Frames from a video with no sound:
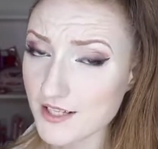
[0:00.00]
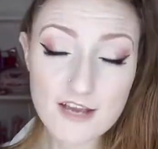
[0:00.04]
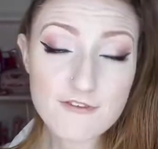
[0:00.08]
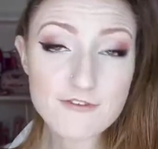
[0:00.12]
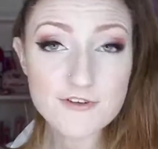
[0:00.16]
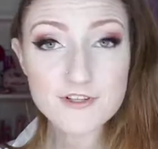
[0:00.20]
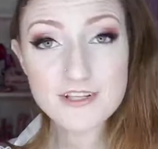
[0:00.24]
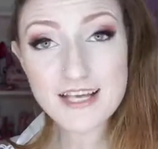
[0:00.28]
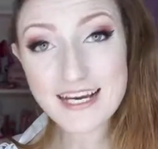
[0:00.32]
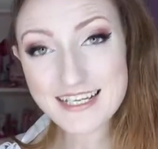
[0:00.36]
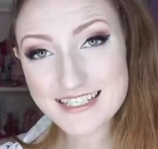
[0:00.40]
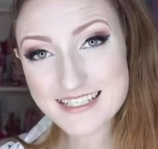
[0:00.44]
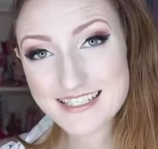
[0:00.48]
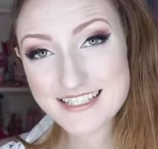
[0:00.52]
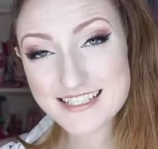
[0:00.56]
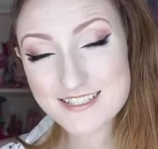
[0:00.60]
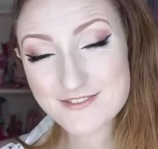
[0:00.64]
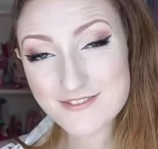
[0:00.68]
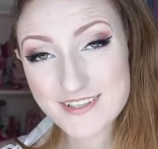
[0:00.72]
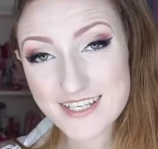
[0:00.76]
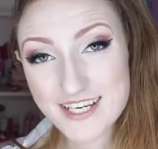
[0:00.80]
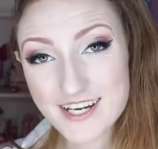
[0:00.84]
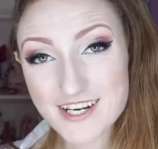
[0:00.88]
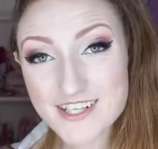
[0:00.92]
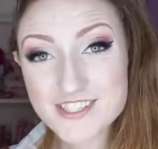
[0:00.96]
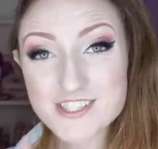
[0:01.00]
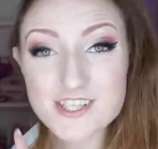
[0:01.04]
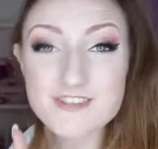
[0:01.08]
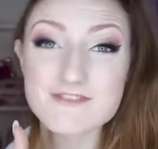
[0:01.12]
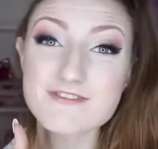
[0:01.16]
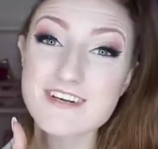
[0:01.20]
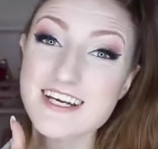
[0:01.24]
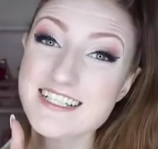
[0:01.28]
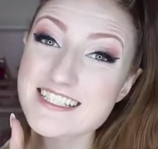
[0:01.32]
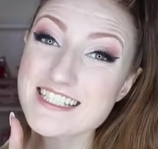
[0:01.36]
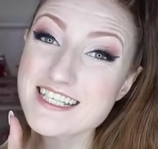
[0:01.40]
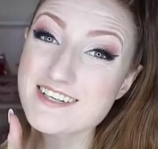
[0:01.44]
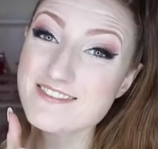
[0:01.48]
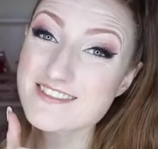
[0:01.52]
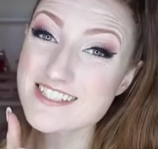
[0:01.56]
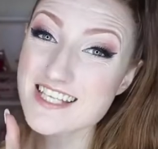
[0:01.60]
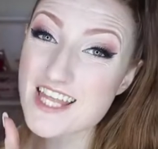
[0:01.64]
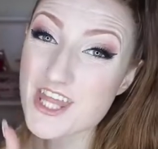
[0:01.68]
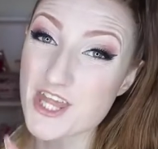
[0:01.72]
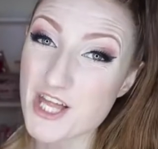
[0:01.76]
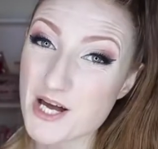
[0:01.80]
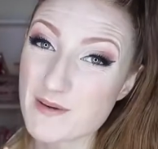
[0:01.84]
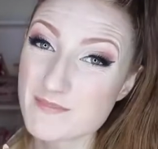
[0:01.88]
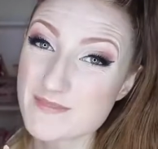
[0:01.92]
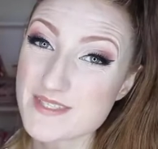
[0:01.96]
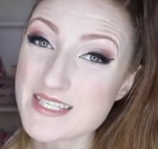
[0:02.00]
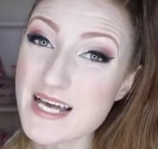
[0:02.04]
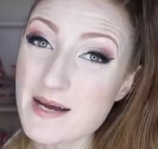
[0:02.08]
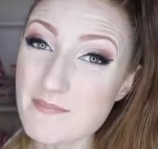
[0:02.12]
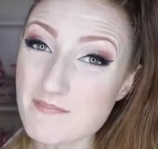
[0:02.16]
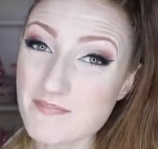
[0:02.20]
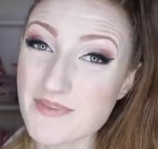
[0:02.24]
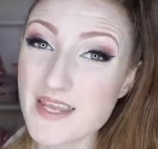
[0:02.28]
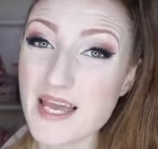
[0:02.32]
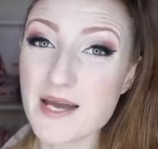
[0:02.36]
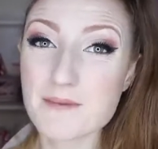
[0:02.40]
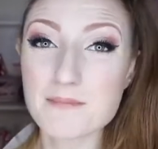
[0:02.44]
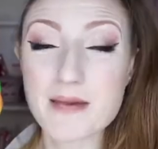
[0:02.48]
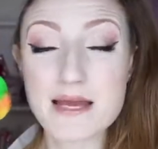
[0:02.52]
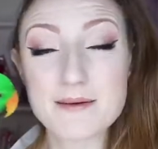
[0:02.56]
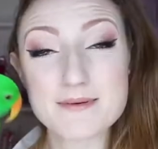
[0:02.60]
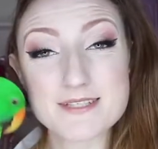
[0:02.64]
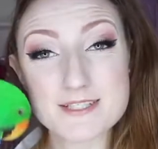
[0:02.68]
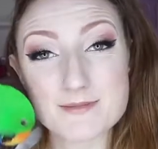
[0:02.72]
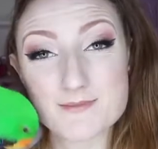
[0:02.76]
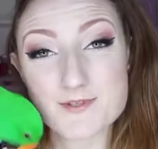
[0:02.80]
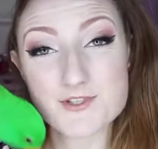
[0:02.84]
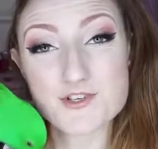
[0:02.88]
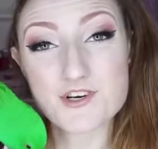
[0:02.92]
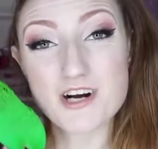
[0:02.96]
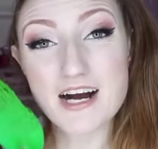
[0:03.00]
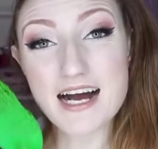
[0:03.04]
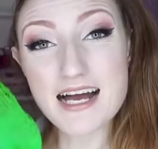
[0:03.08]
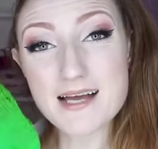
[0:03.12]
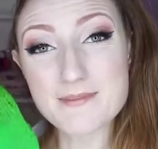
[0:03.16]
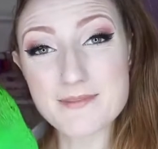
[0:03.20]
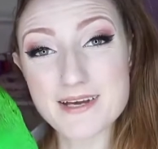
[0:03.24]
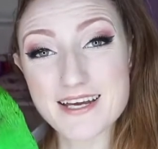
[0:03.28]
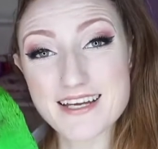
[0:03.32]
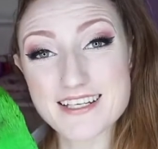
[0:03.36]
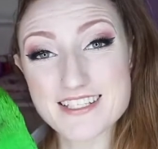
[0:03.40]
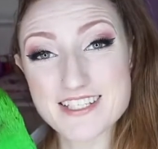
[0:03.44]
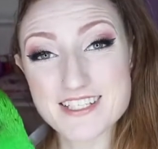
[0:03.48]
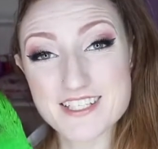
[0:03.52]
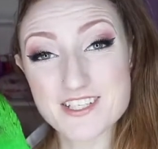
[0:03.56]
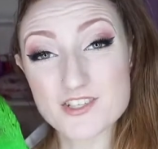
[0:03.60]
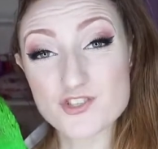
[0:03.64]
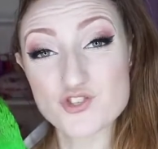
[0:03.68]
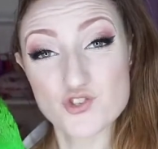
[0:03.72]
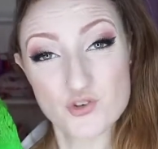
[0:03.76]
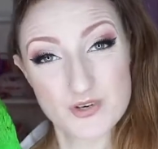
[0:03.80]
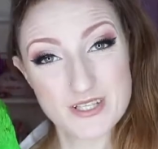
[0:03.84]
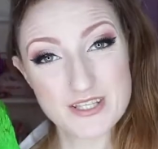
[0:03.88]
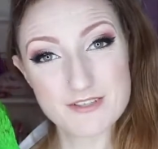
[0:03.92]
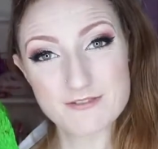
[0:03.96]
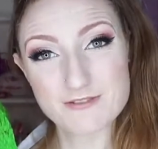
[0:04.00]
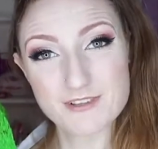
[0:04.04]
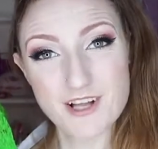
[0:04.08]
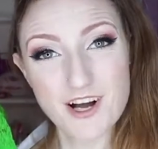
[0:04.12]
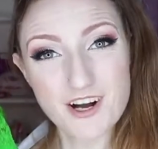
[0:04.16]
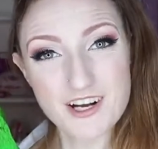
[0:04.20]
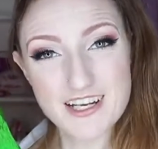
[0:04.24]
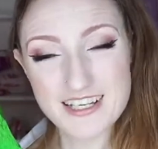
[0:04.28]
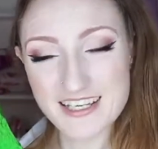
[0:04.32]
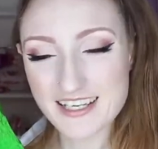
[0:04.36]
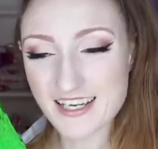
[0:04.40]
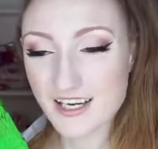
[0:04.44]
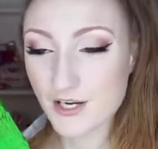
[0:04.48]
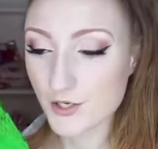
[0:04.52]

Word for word: If you liked this video, don't forget to give us a thumbs up, maybe subscribe and join the flock.